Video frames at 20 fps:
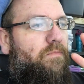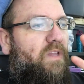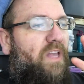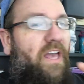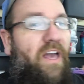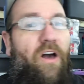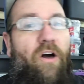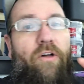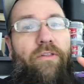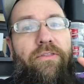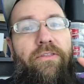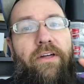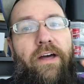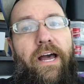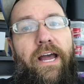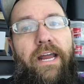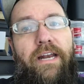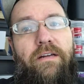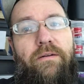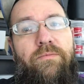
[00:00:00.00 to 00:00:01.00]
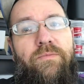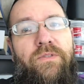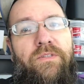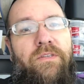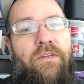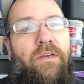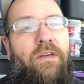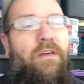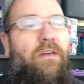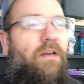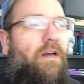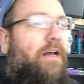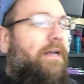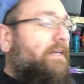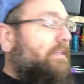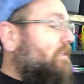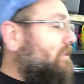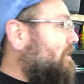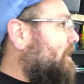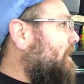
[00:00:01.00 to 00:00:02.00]
health items. I
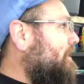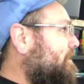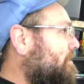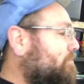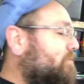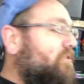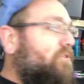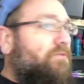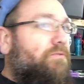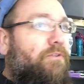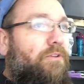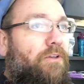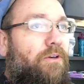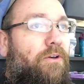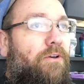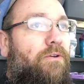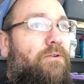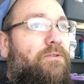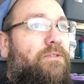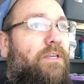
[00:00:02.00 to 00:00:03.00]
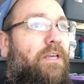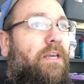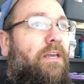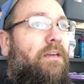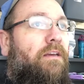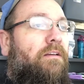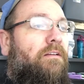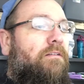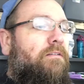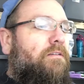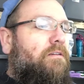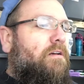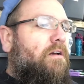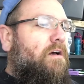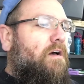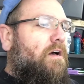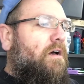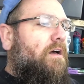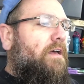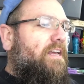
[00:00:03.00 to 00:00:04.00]
got the lot numbers for those and
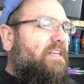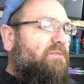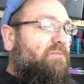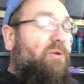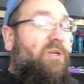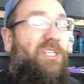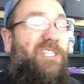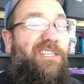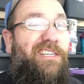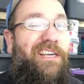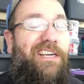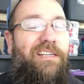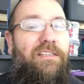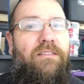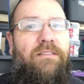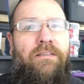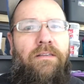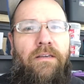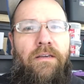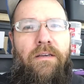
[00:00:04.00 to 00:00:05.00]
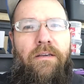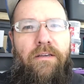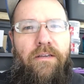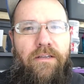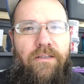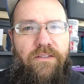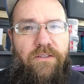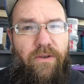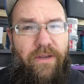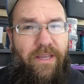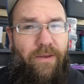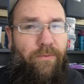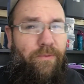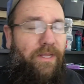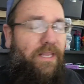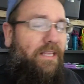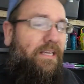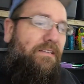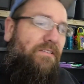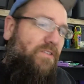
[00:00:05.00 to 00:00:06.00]
expiration dates. So I can
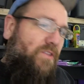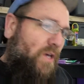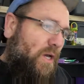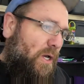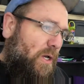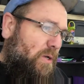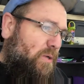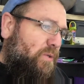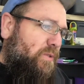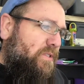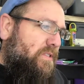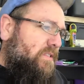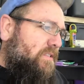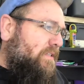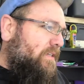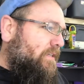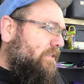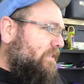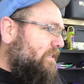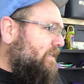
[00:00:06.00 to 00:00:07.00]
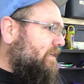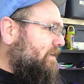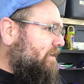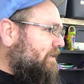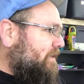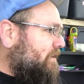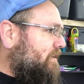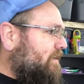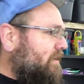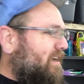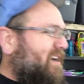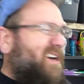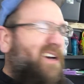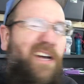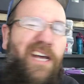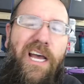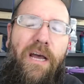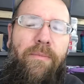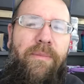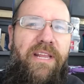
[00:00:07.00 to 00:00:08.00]
release those. And then
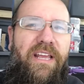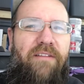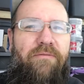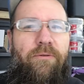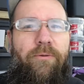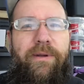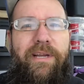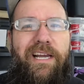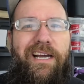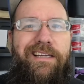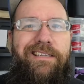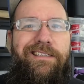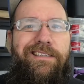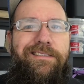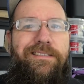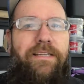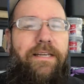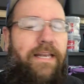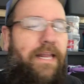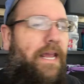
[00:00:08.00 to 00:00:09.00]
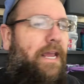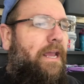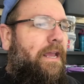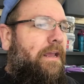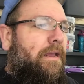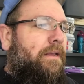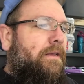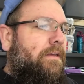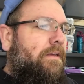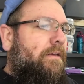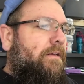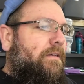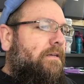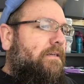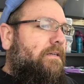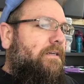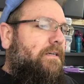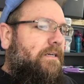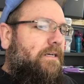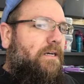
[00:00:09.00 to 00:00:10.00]
how many ever we got done today,
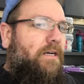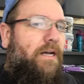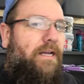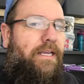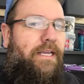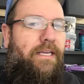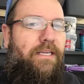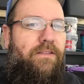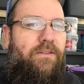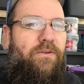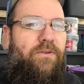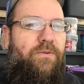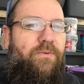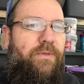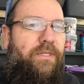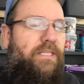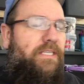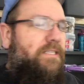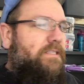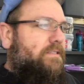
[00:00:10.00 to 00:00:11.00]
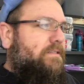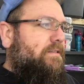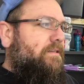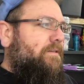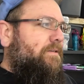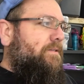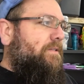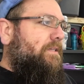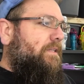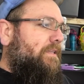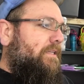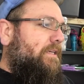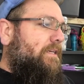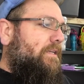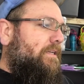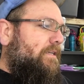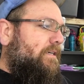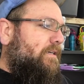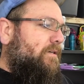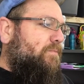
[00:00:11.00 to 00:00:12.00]
I can get those released. And
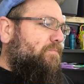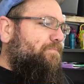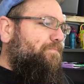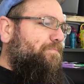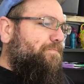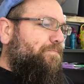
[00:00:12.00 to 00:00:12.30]
then